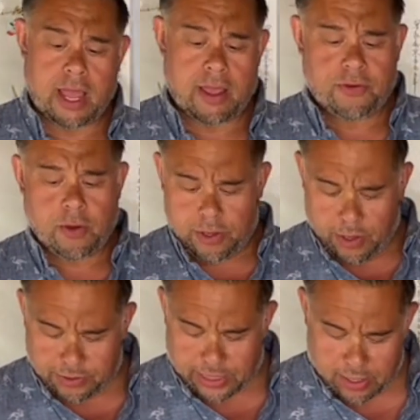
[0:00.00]
if you're
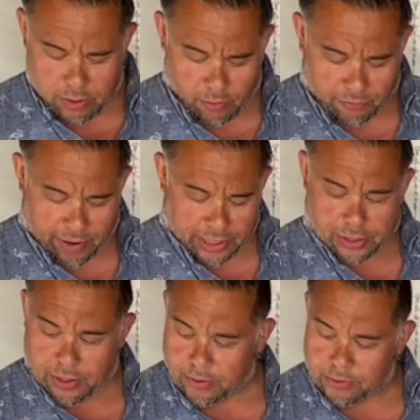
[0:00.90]
using your fresh
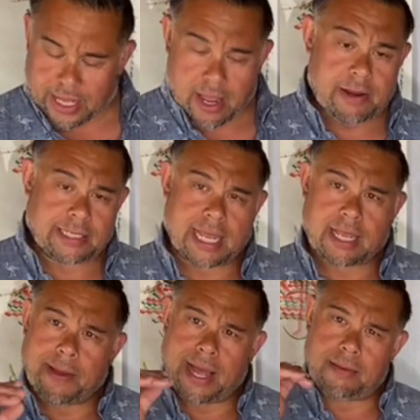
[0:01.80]
noodles, they only take
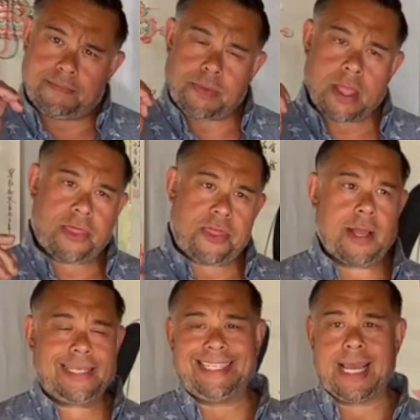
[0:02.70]
about
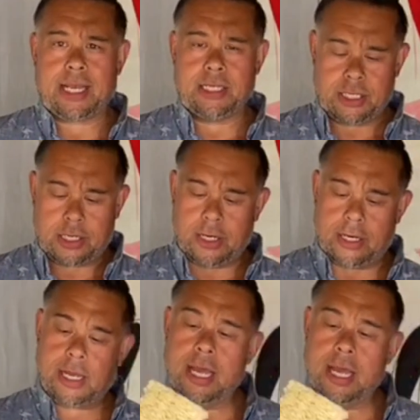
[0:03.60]
30 seconds to cook.